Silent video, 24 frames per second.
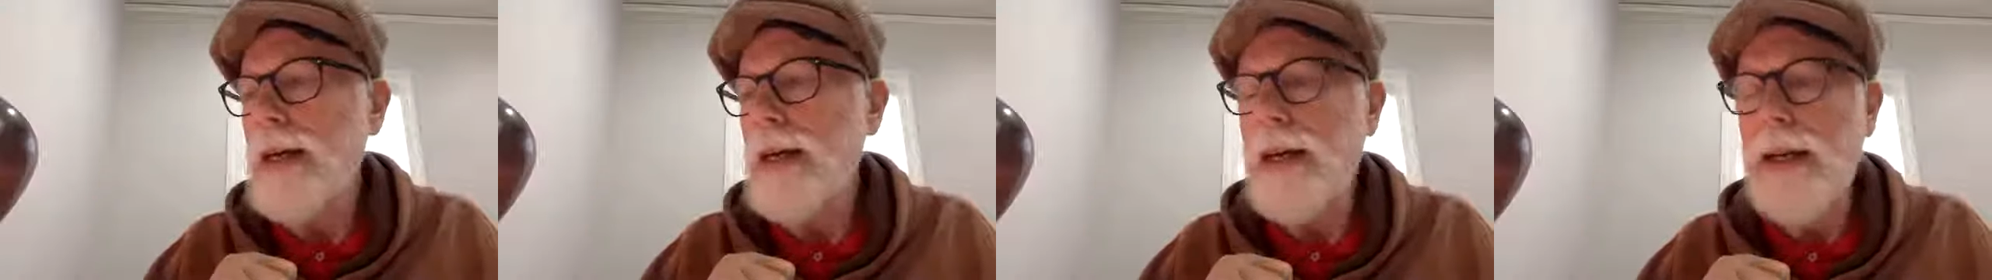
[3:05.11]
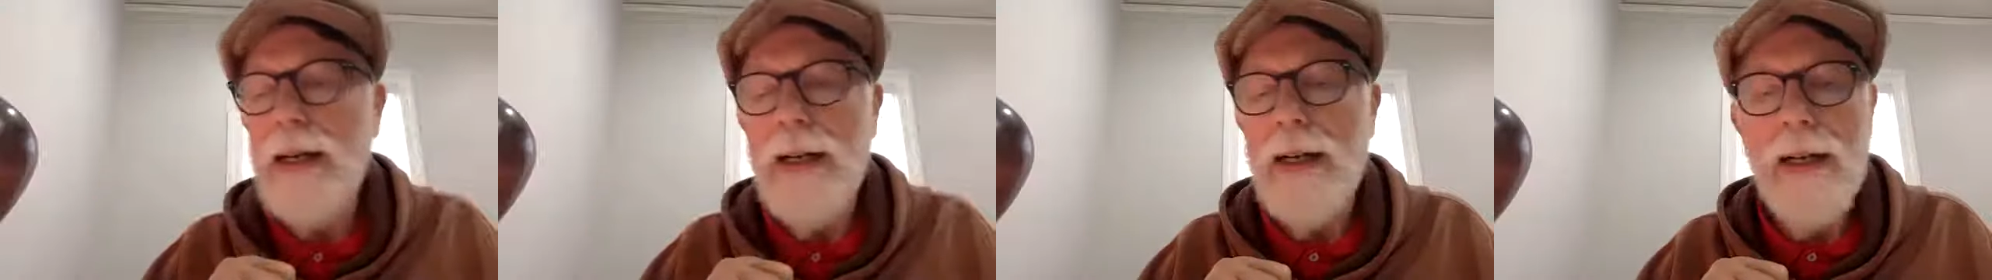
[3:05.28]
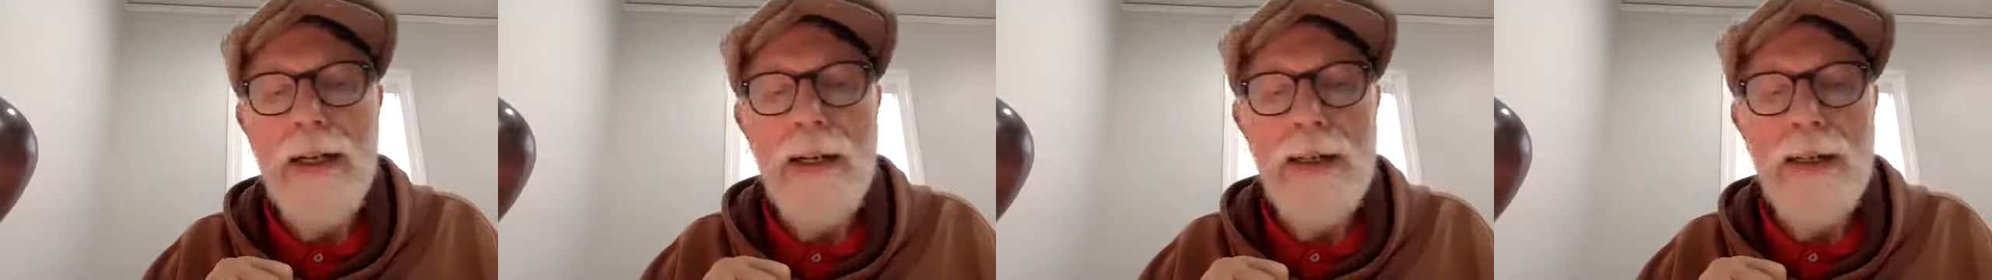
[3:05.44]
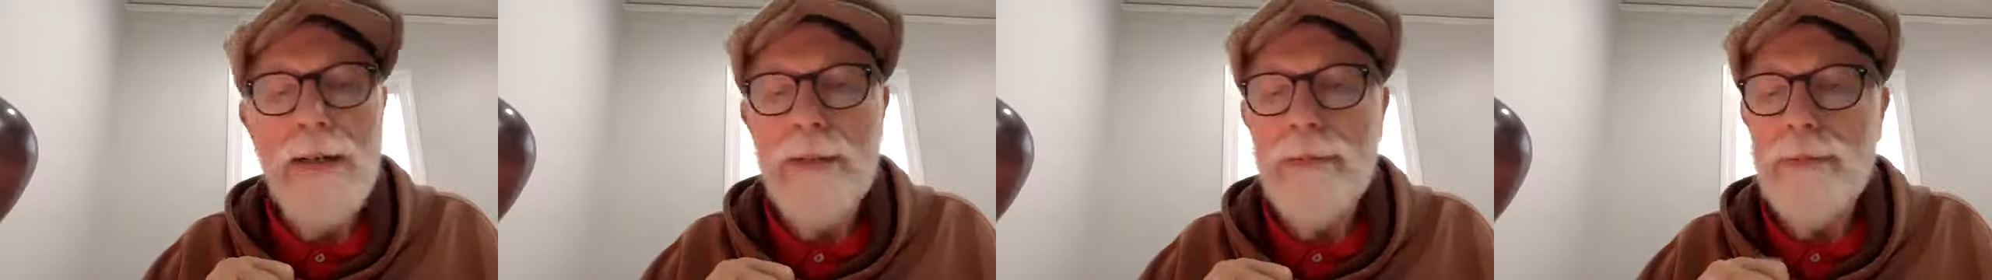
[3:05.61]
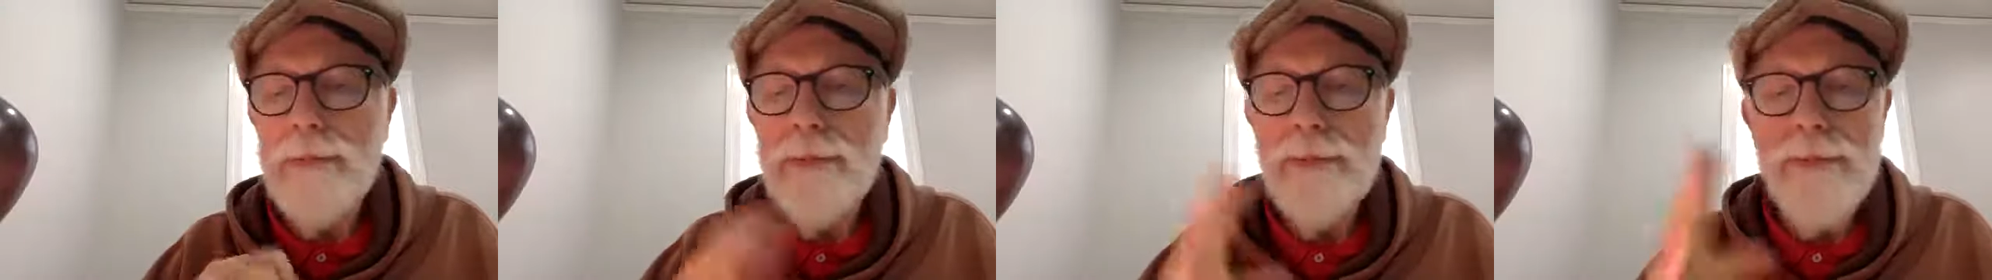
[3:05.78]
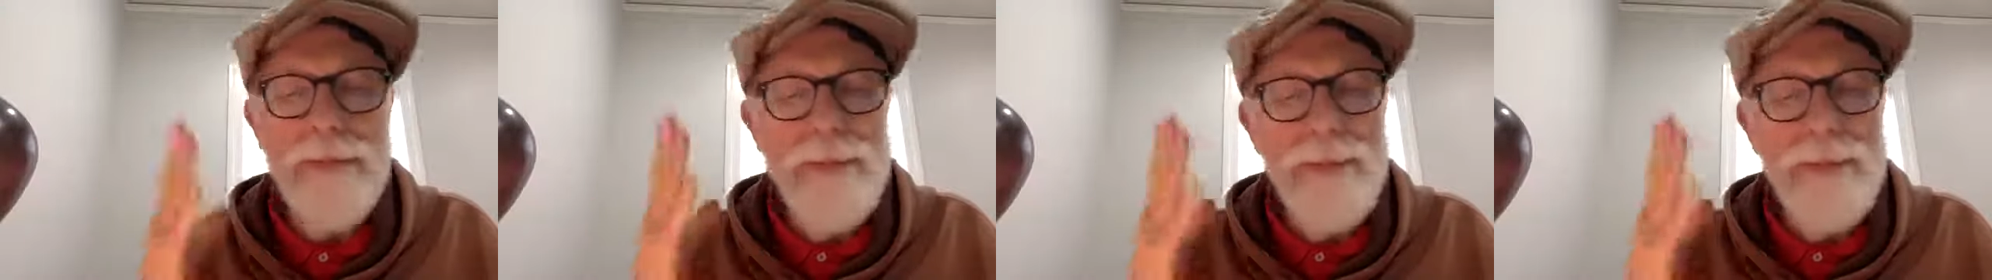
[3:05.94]
uh,
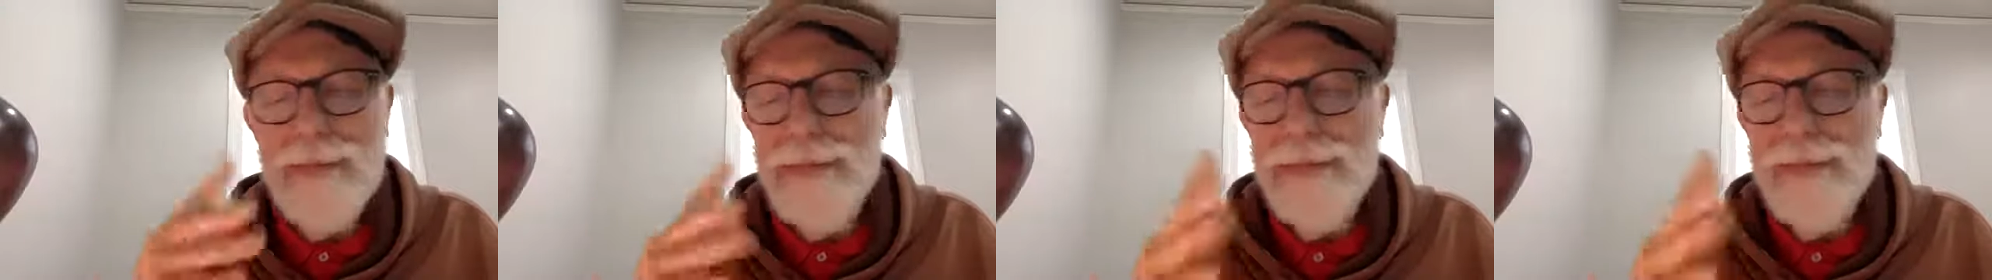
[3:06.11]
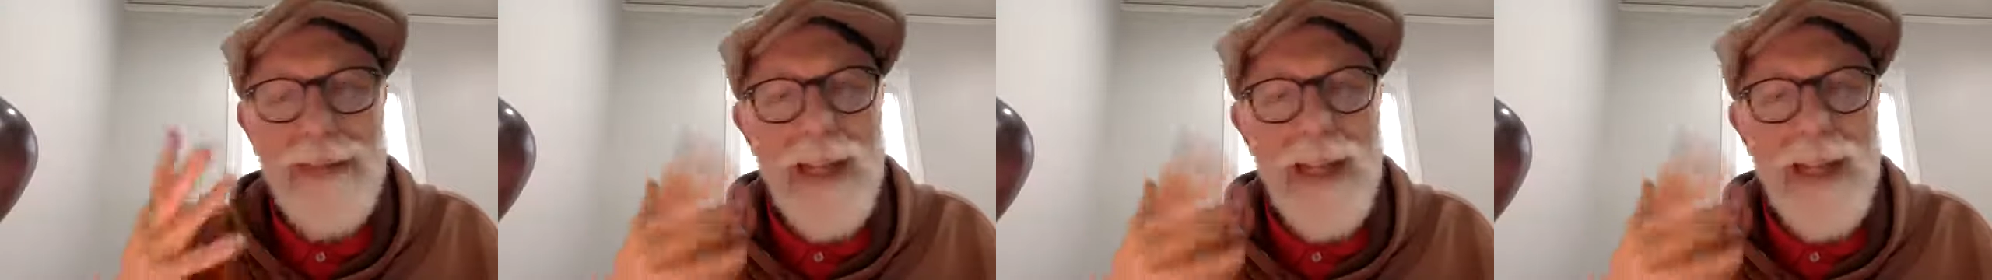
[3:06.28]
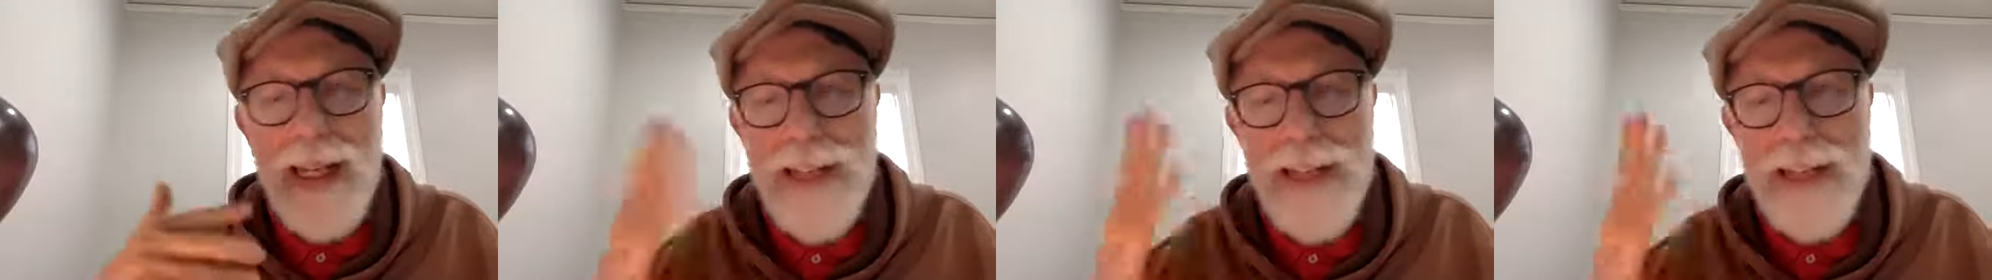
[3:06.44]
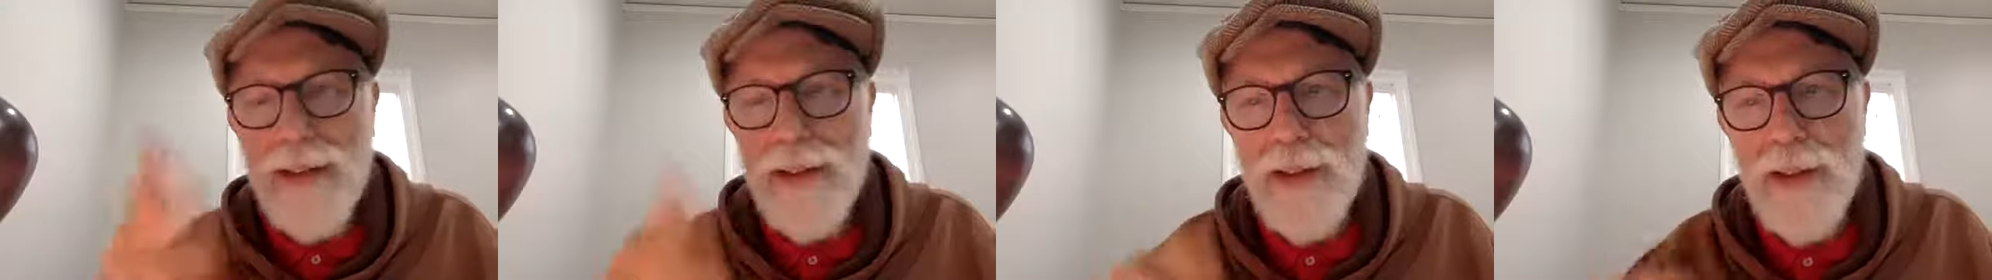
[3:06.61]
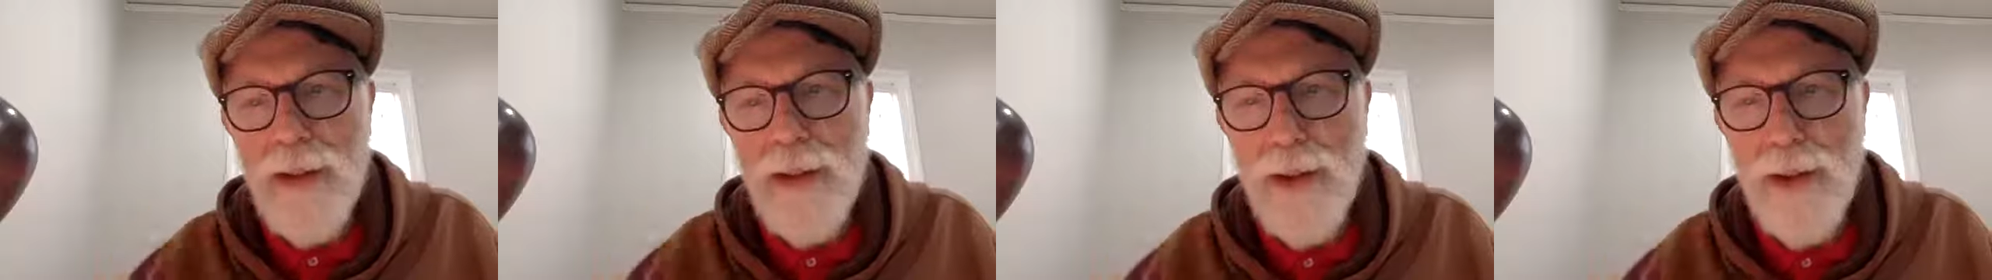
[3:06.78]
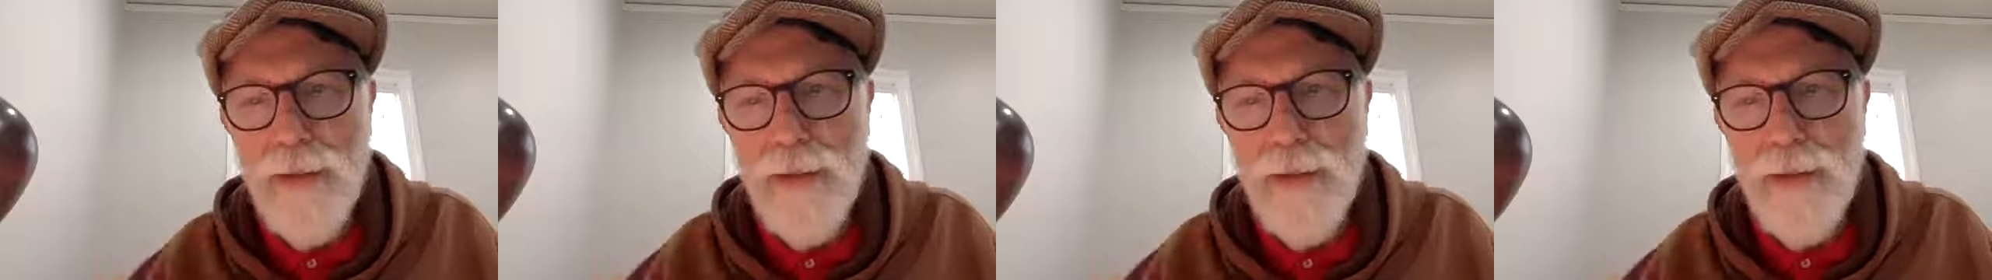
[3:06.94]
I like to
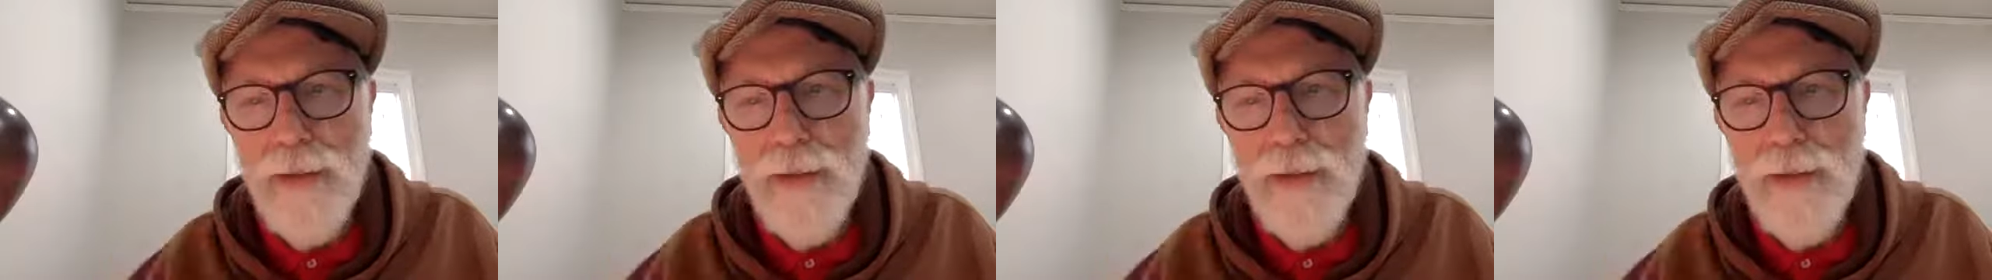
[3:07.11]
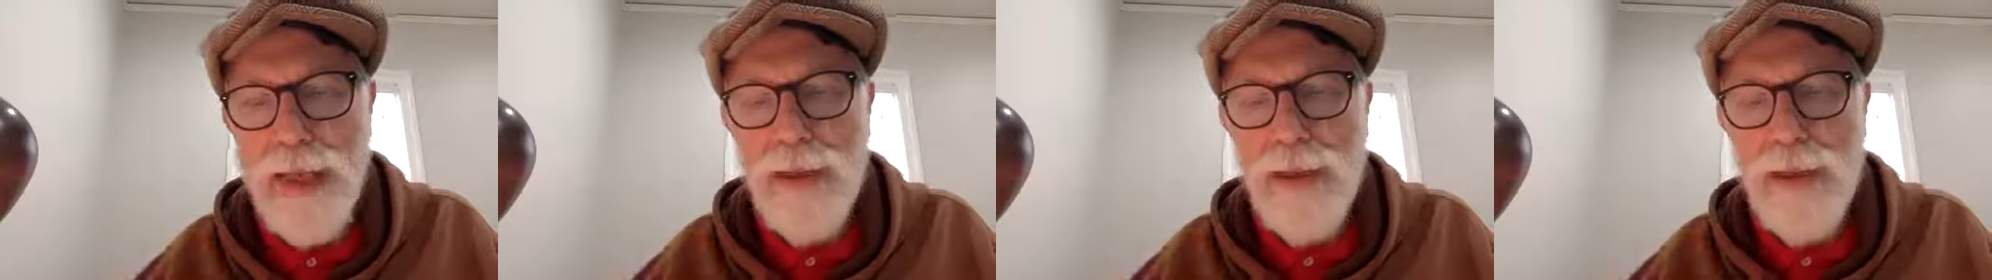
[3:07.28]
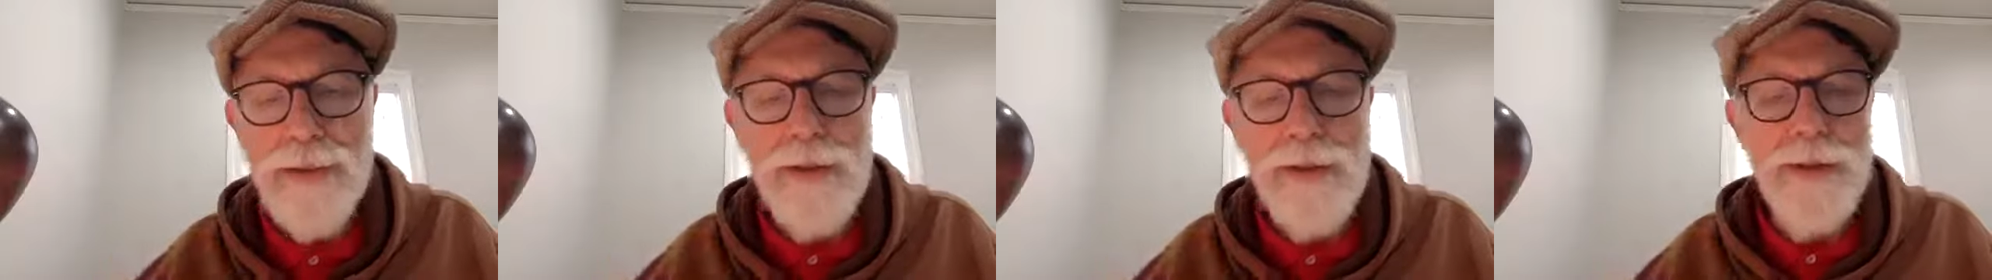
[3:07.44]
goof around.